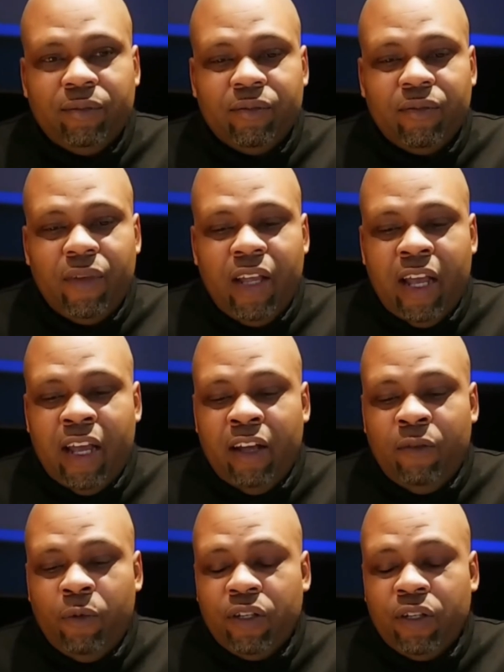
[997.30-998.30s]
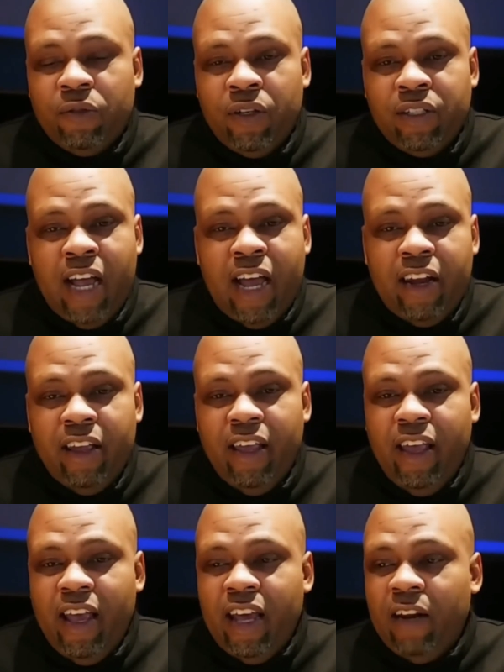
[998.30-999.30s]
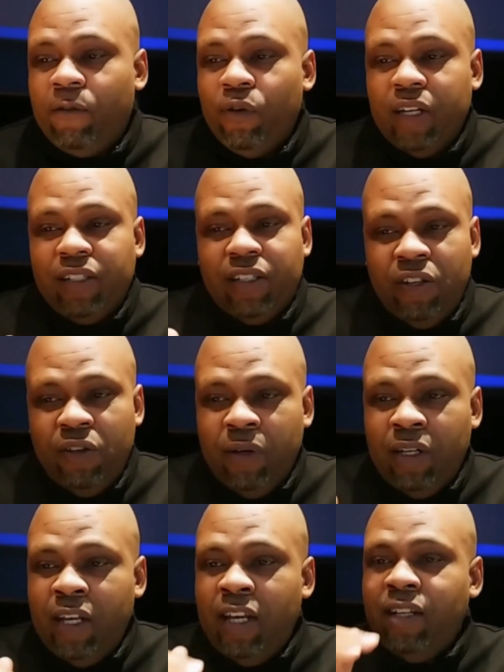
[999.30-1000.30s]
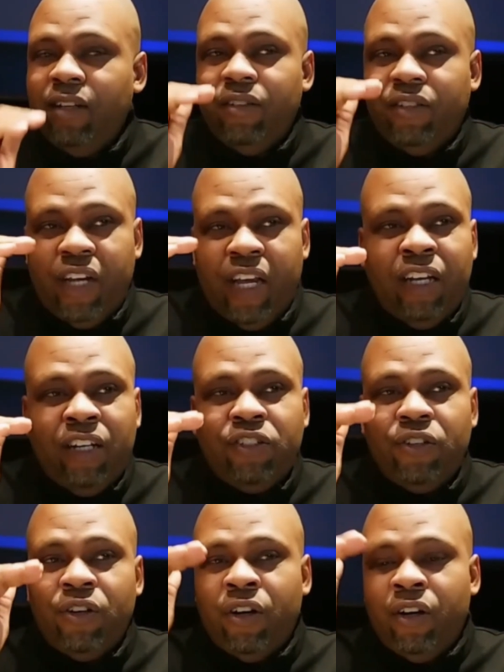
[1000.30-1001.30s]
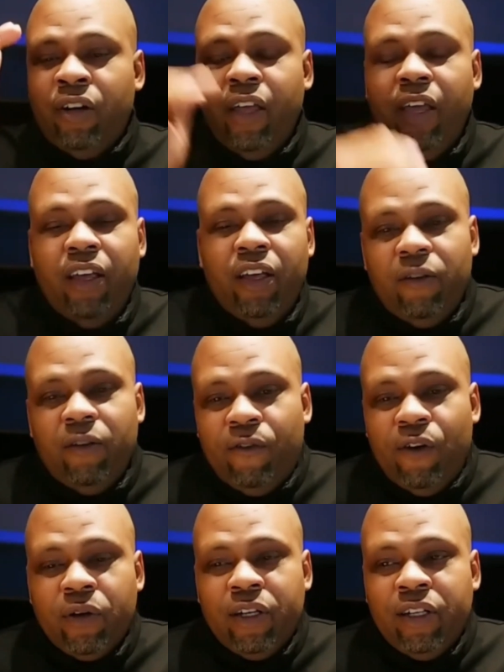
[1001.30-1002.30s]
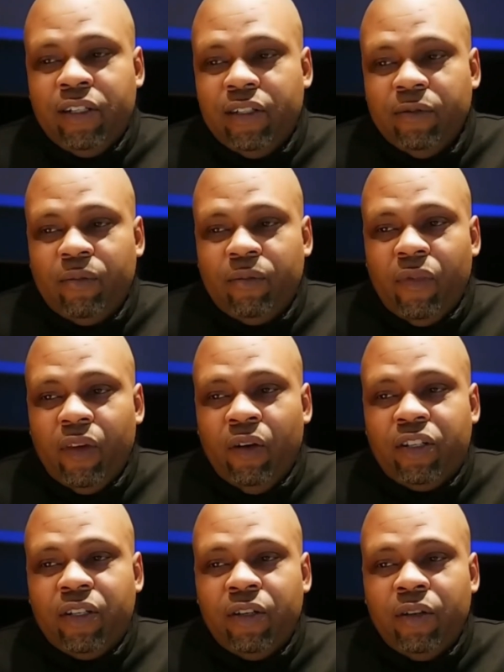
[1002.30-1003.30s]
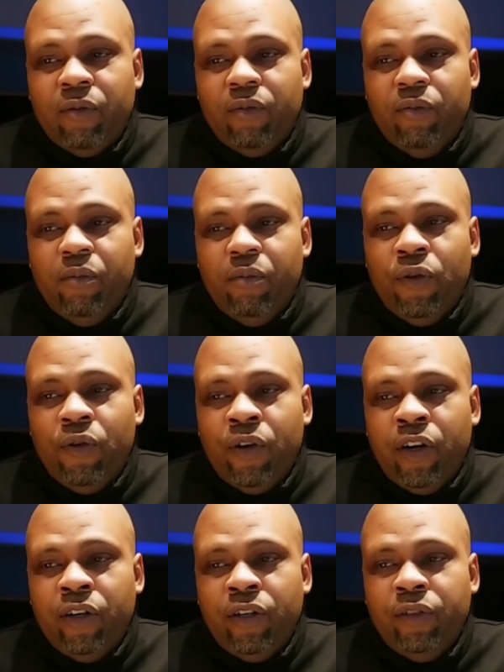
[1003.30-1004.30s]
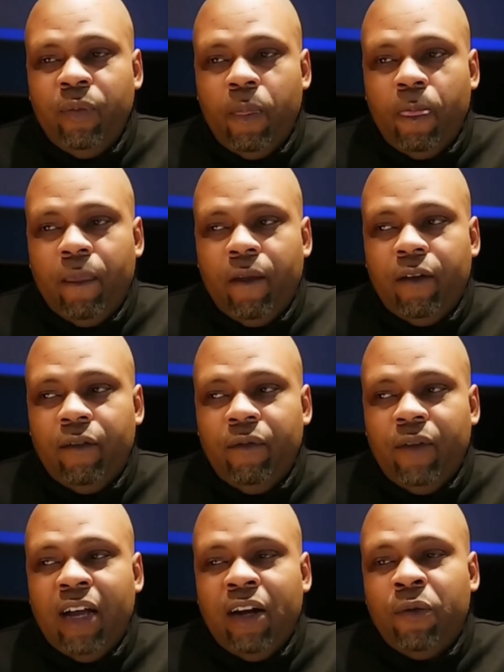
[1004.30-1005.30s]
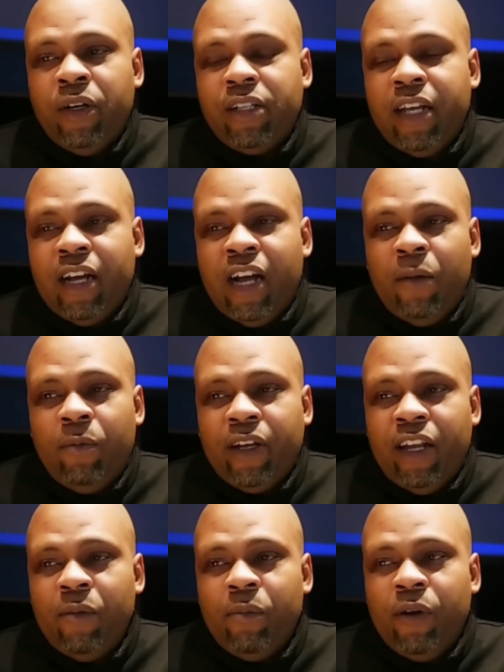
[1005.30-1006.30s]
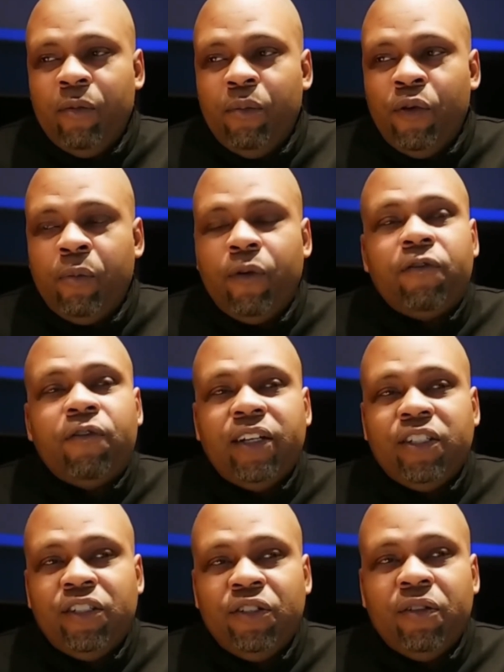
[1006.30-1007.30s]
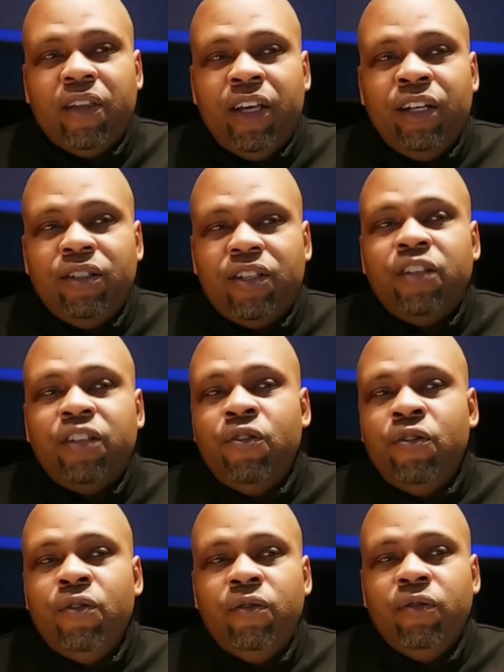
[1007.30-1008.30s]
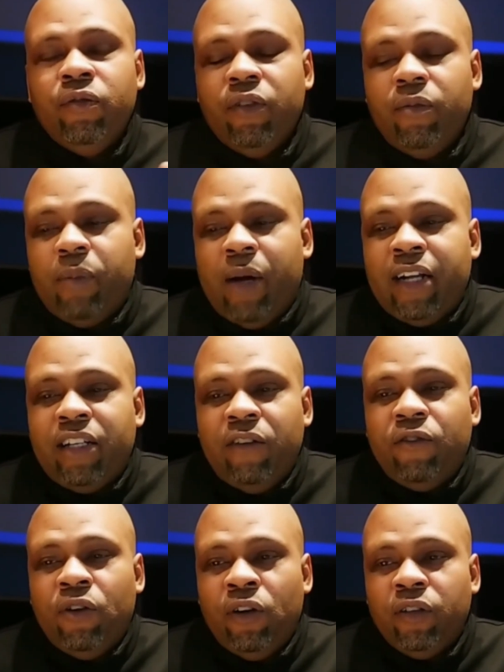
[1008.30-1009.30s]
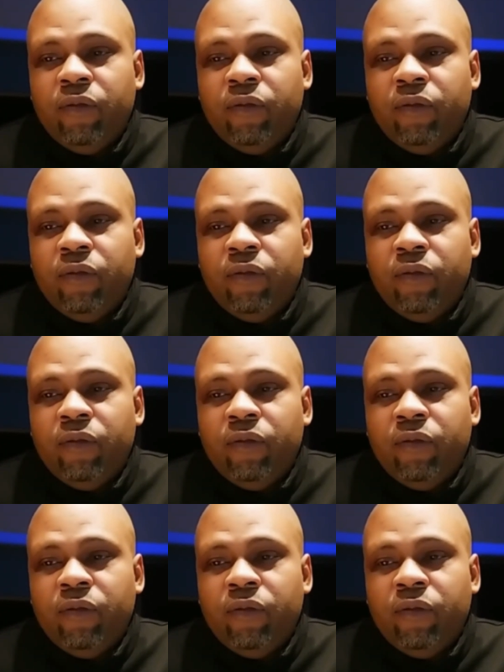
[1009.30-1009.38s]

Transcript: and work towards that. And if you continually change your focus onto more, I don't want to say complicated, but more professional things, then you by default